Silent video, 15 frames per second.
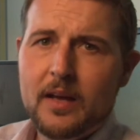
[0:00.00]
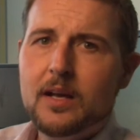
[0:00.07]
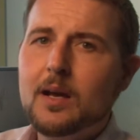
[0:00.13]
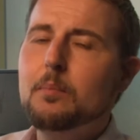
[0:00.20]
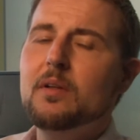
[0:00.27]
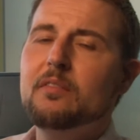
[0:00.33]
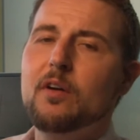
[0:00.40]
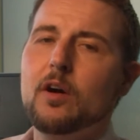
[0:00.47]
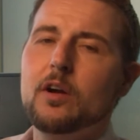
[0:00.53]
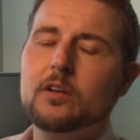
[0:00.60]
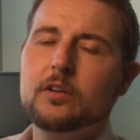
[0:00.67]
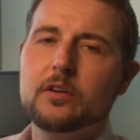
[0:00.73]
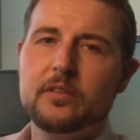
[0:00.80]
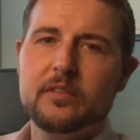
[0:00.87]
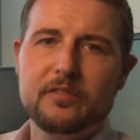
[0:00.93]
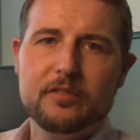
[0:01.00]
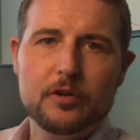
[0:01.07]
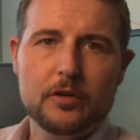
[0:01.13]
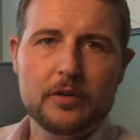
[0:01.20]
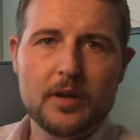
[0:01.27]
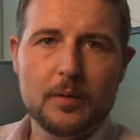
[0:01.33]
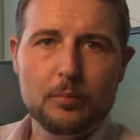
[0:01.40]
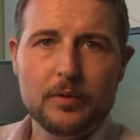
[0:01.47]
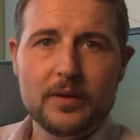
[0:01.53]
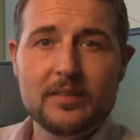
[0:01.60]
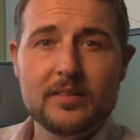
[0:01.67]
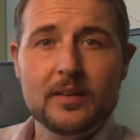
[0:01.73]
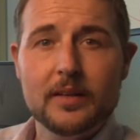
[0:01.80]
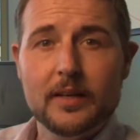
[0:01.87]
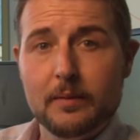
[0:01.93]
A couple of articles have turned up
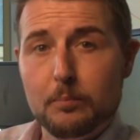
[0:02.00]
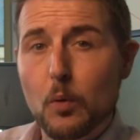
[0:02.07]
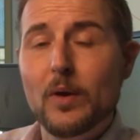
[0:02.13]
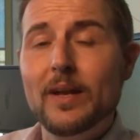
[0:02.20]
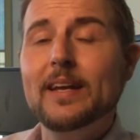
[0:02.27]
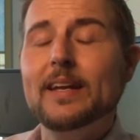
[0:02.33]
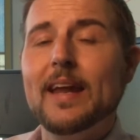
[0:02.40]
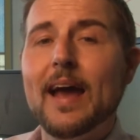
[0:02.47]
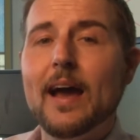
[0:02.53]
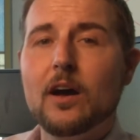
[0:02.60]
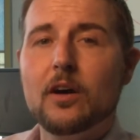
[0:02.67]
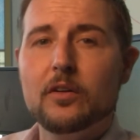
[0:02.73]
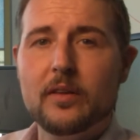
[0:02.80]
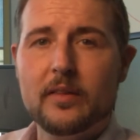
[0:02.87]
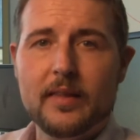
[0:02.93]
recently pointing out